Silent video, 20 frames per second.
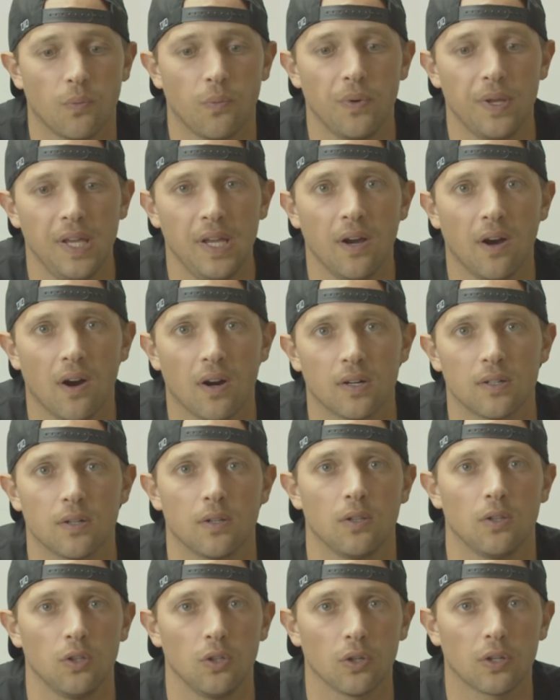we
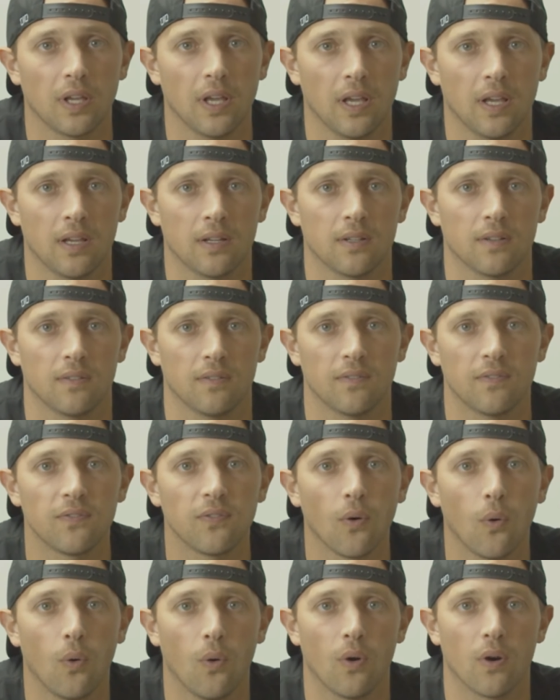are looking
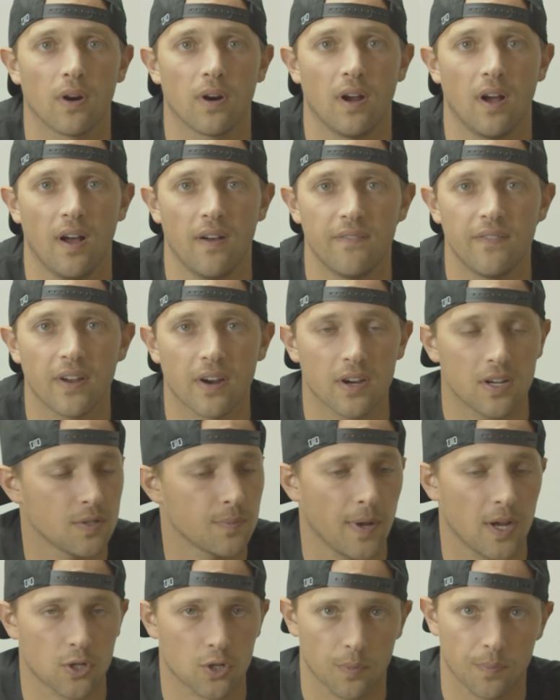for a very
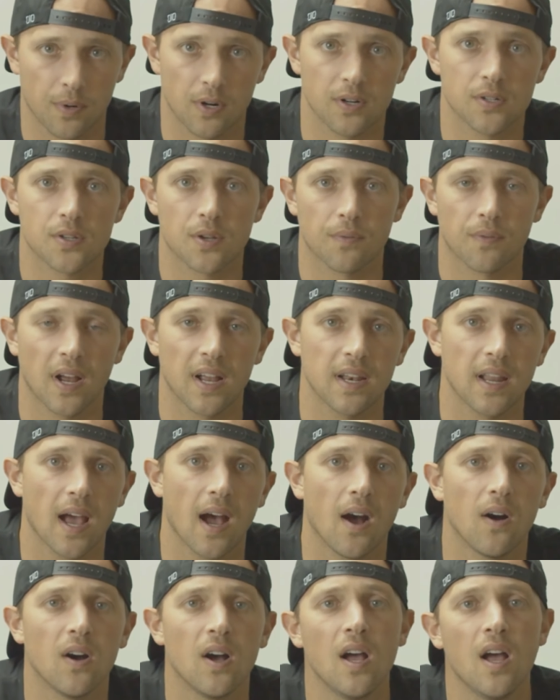special person right
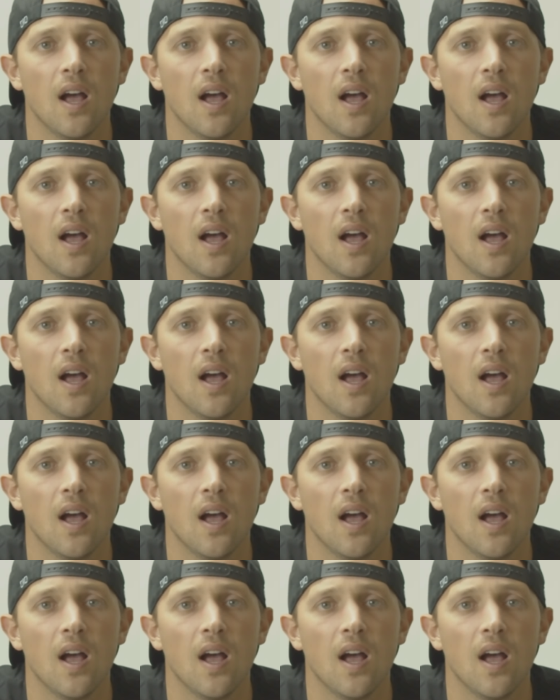now.